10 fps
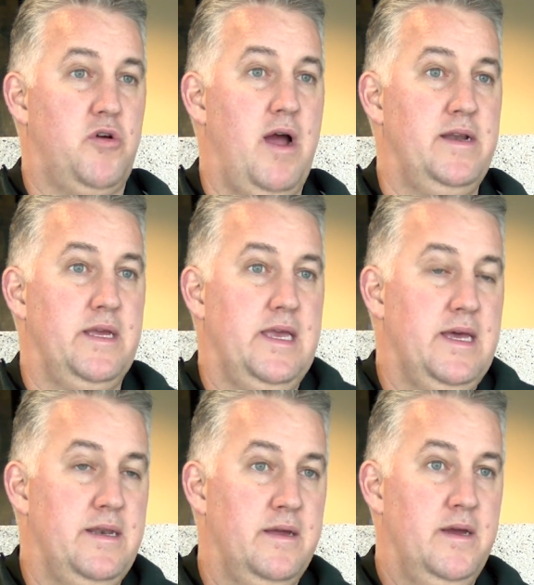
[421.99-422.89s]
trying to
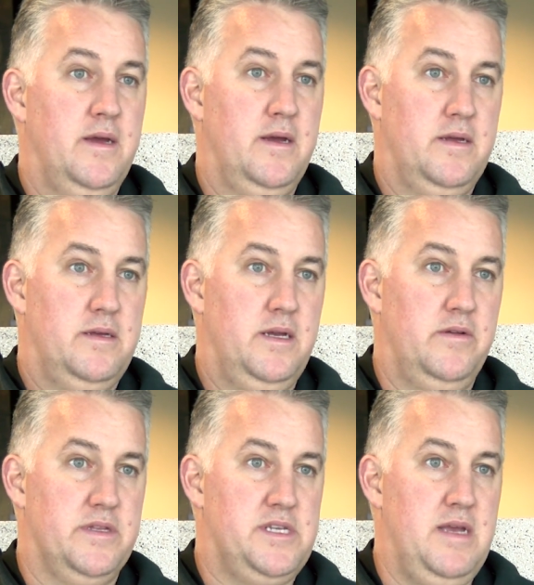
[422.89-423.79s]
get,
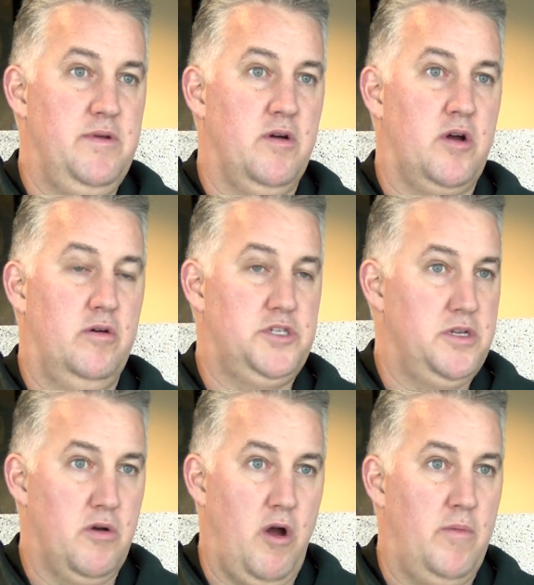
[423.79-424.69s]
the team you're
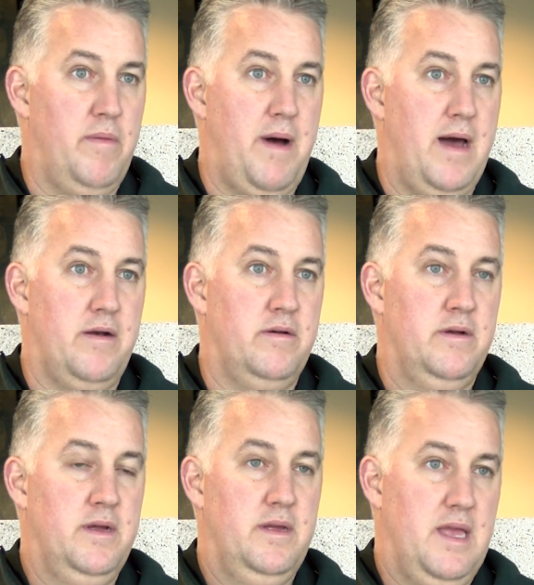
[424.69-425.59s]
coaching, your alma mater,
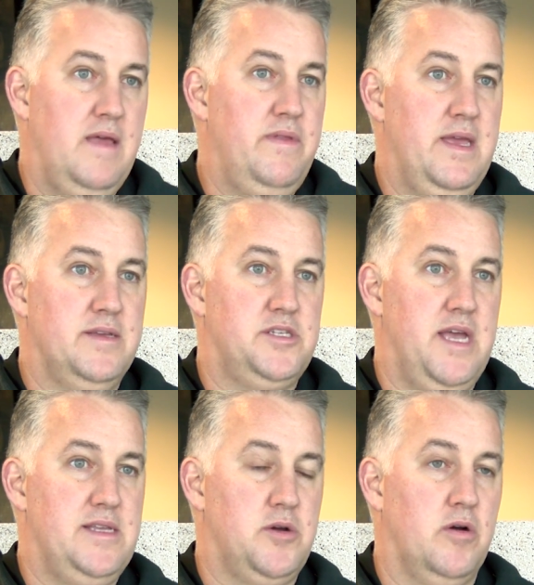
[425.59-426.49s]
in the
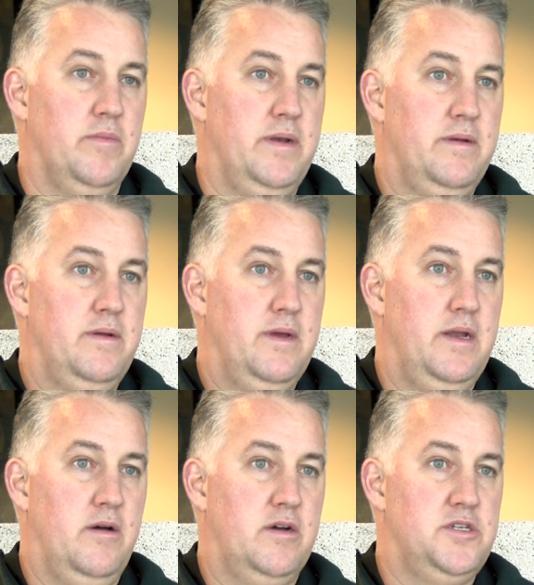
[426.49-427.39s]
NCAA tournament.
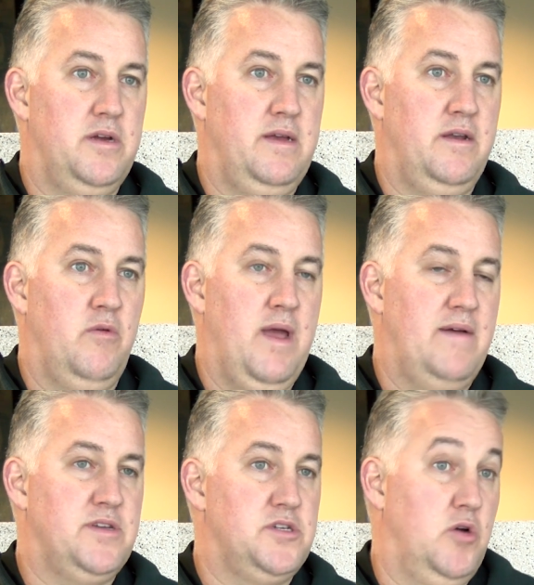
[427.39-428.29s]
Because we
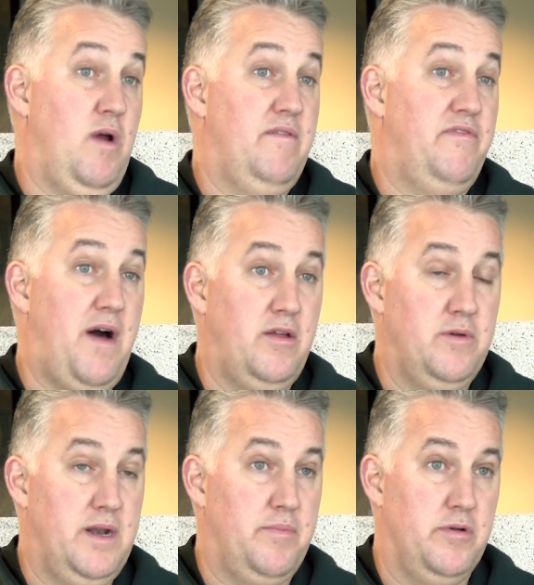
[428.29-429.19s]
have such a great
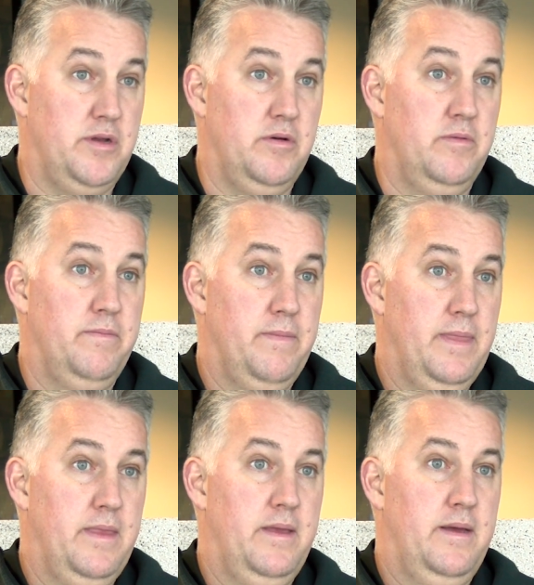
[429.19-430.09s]
following at Purdue.
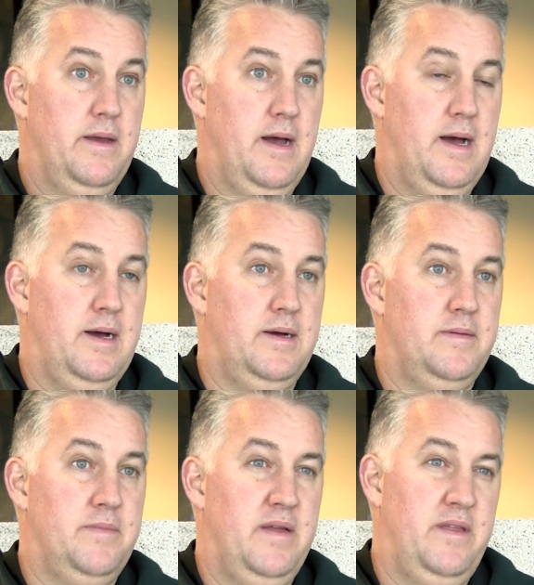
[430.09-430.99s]

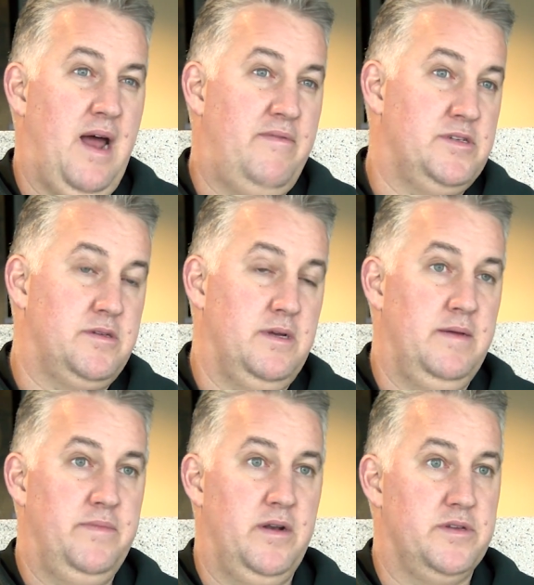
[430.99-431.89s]
And then
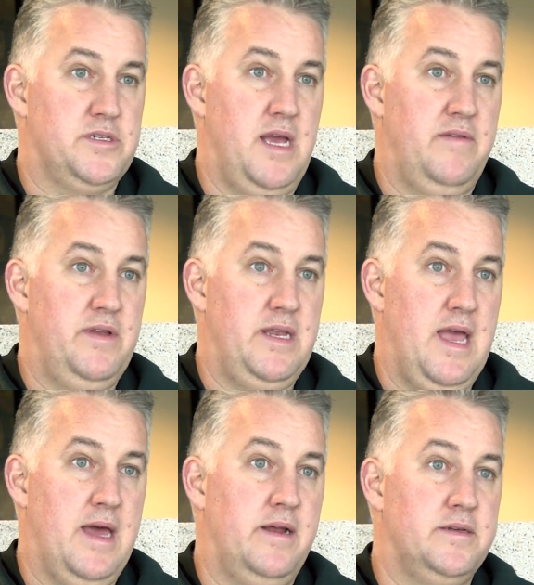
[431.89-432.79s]
obviously, the state of
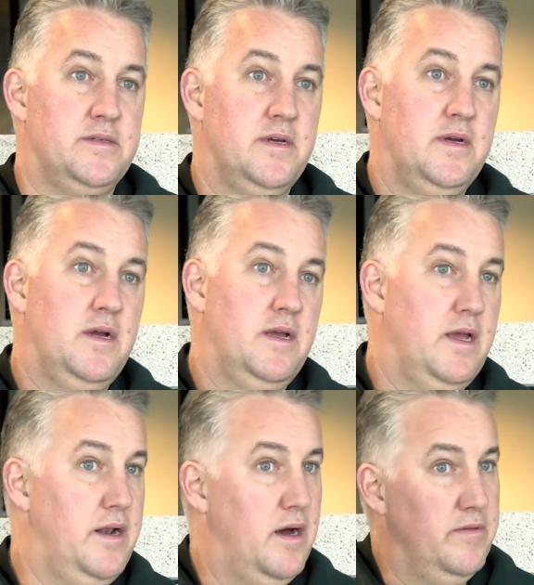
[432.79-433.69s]
Indiana is,
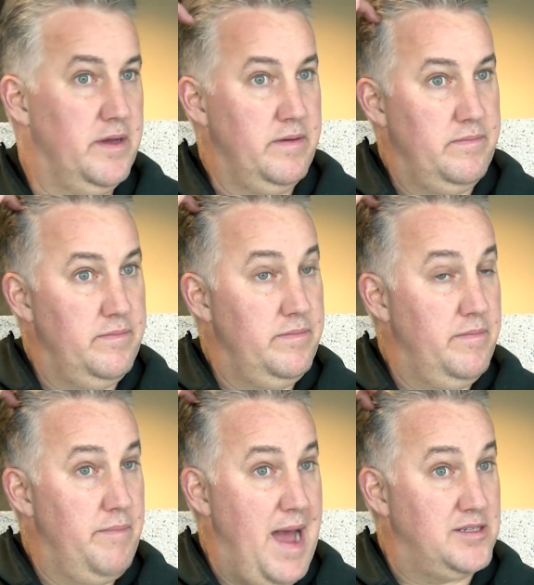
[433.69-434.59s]
the
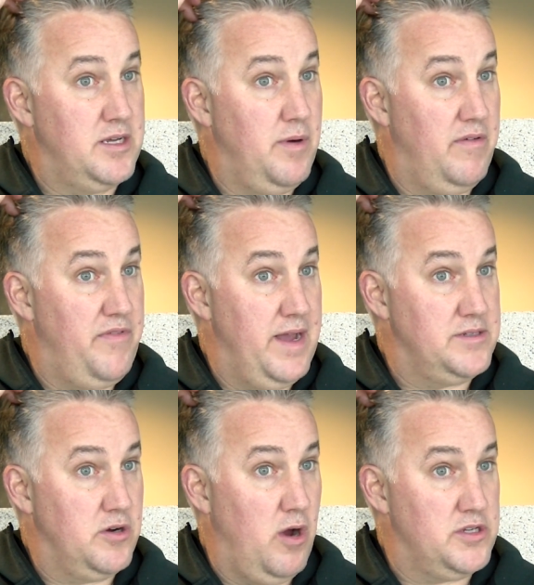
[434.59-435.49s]
basketball
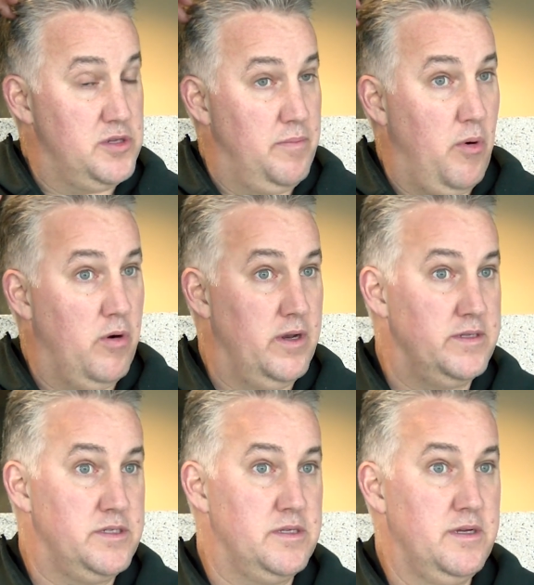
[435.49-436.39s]
fans across the board.
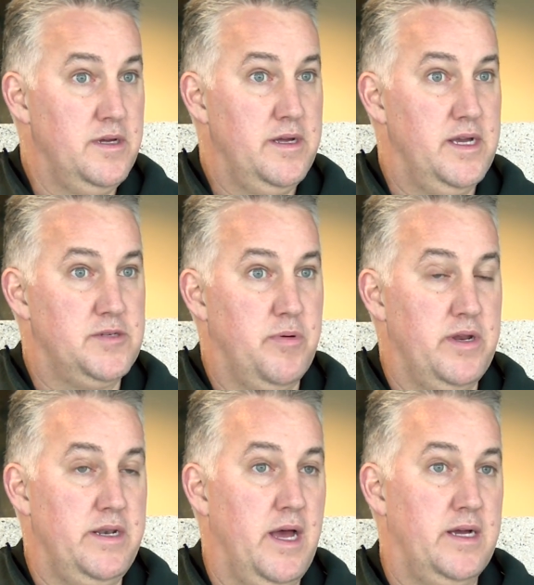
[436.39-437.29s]
It's
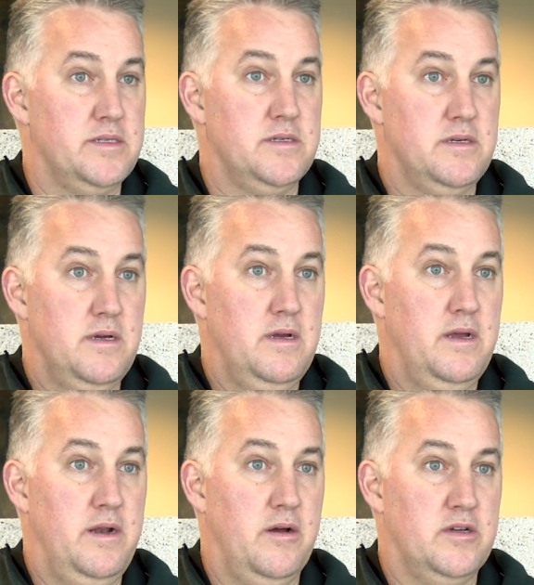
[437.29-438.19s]
pretty nuts,
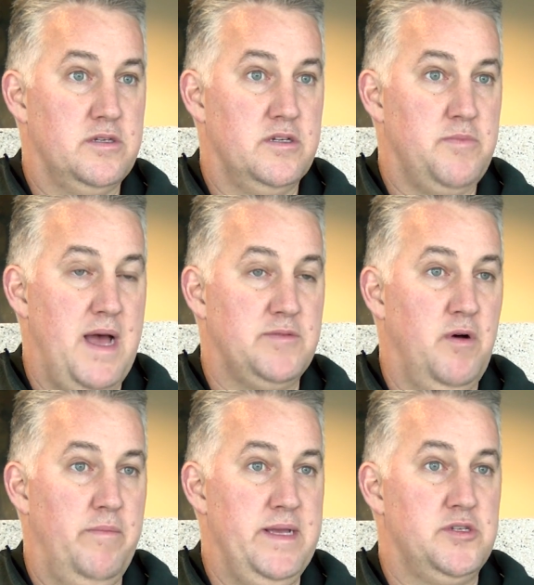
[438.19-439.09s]
because
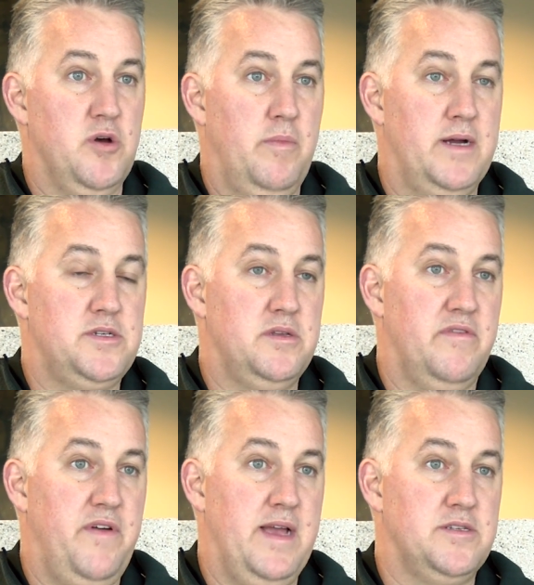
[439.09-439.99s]
basketball means so much to the
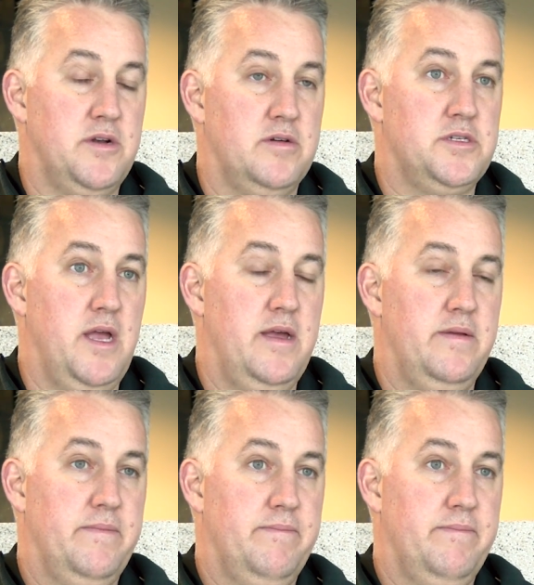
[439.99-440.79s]
fans in our state.